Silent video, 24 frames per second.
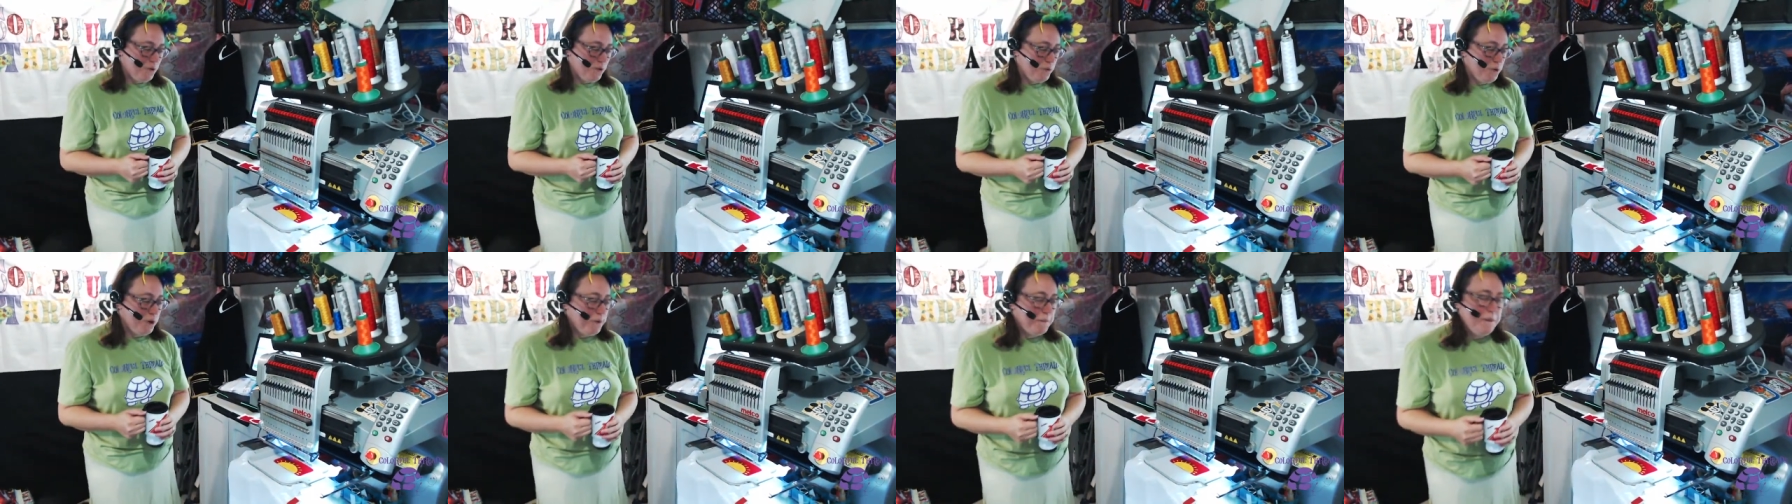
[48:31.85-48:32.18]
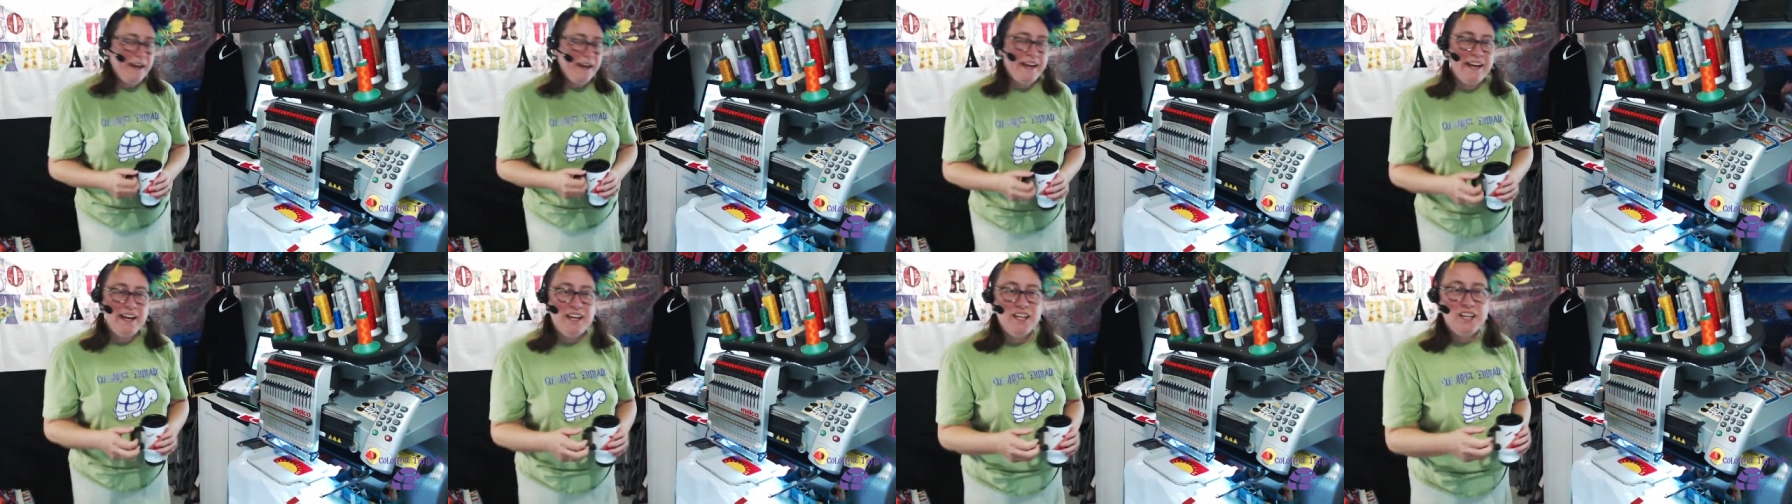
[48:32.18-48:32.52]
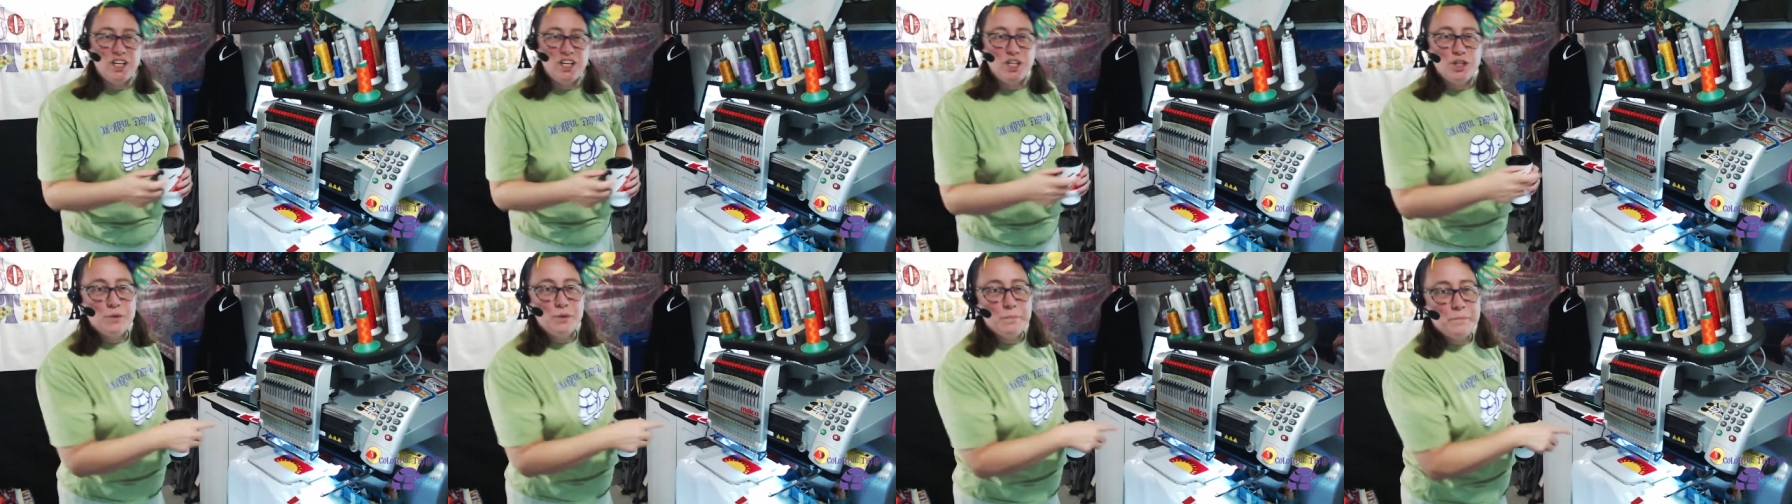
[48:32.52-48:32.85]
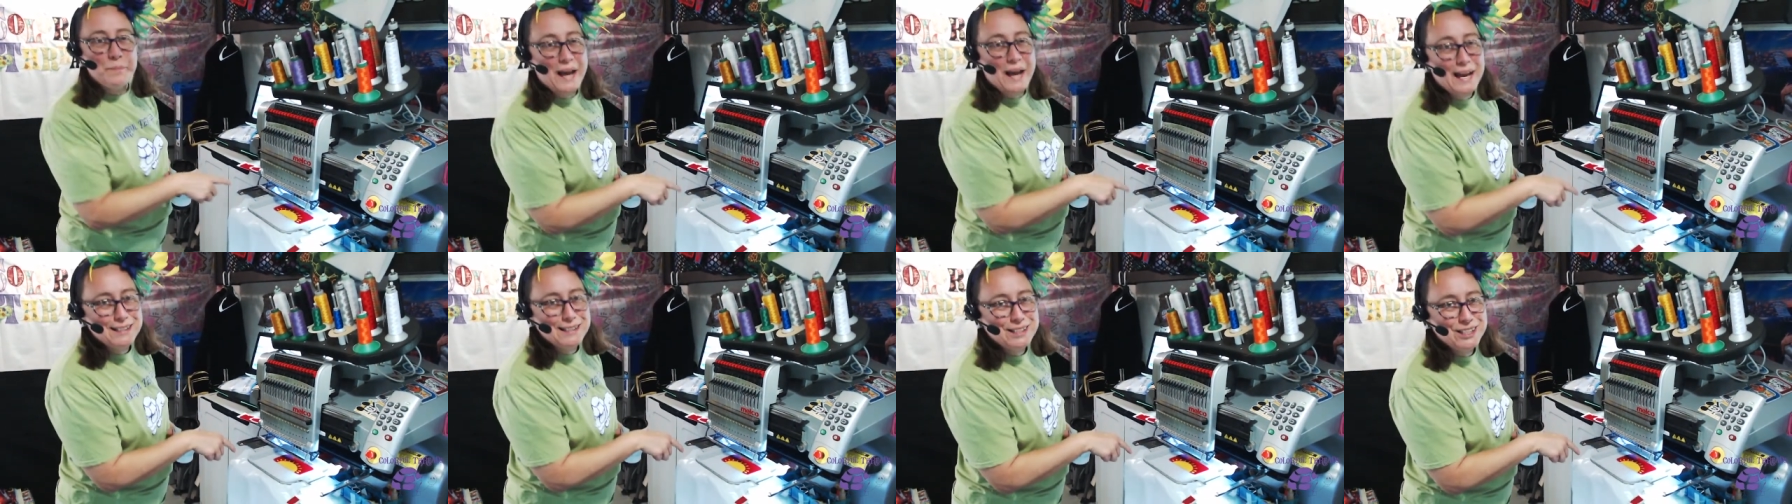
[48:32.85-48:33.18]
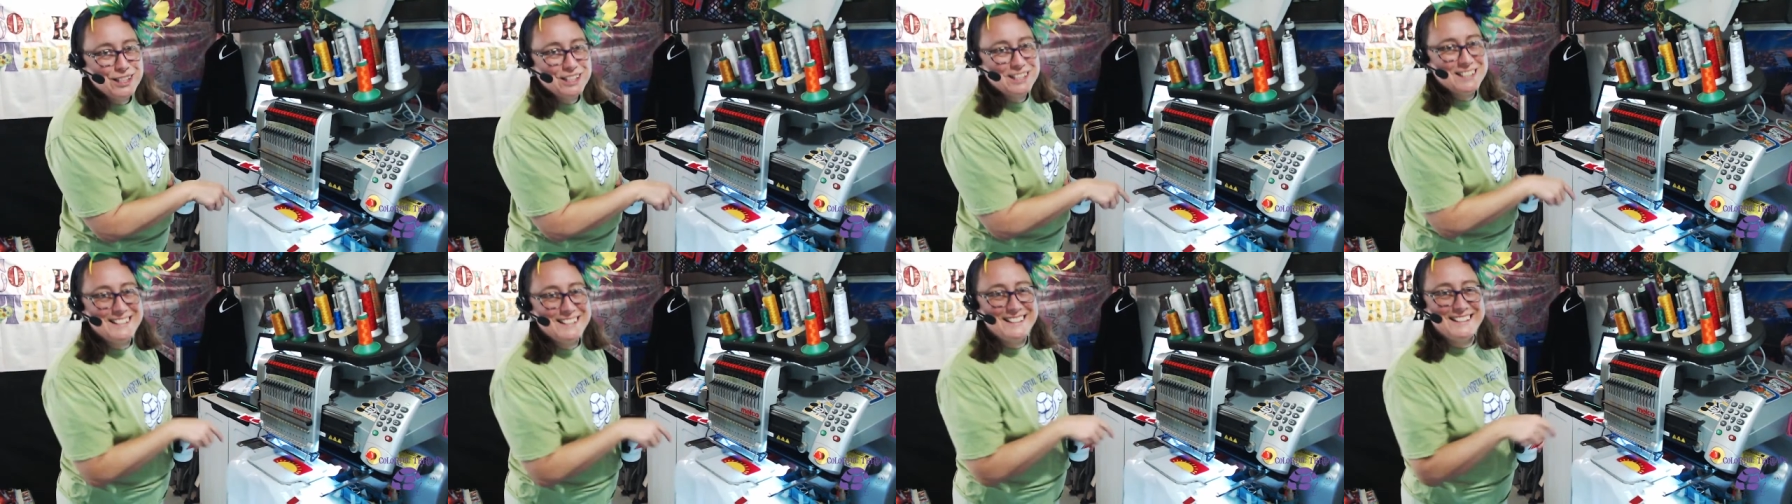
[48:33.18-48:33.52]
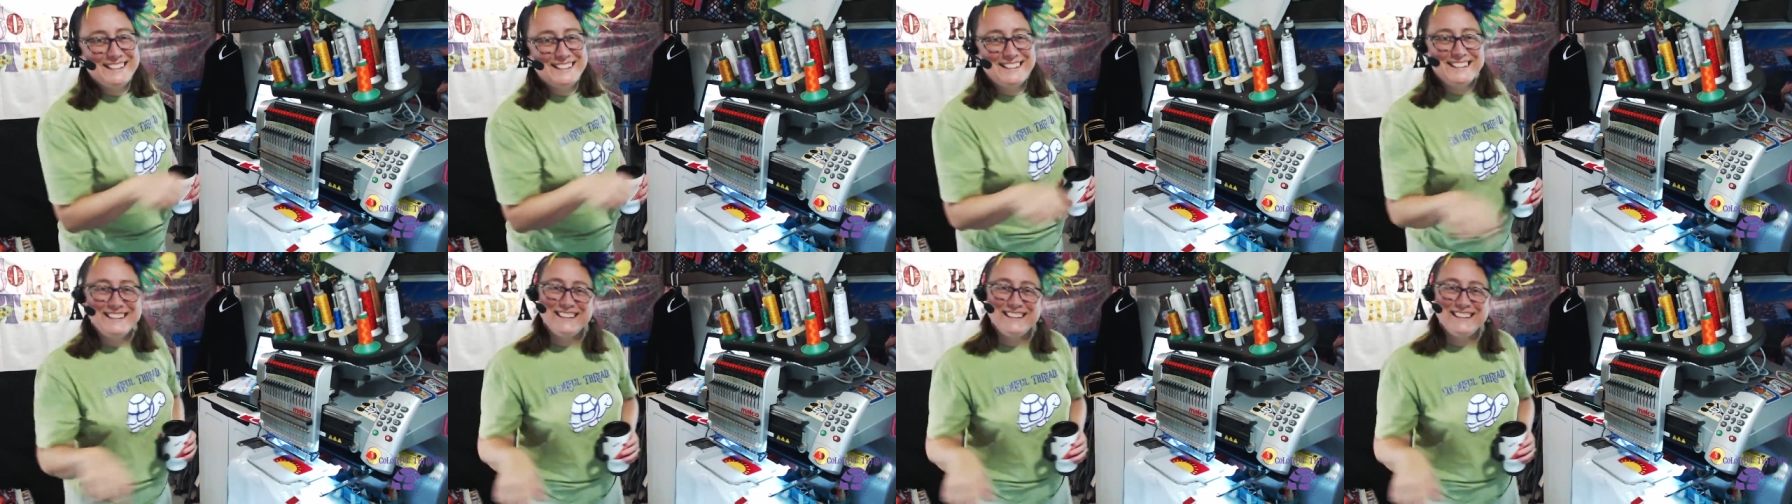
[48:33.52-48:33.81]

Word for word: We're making cute patches.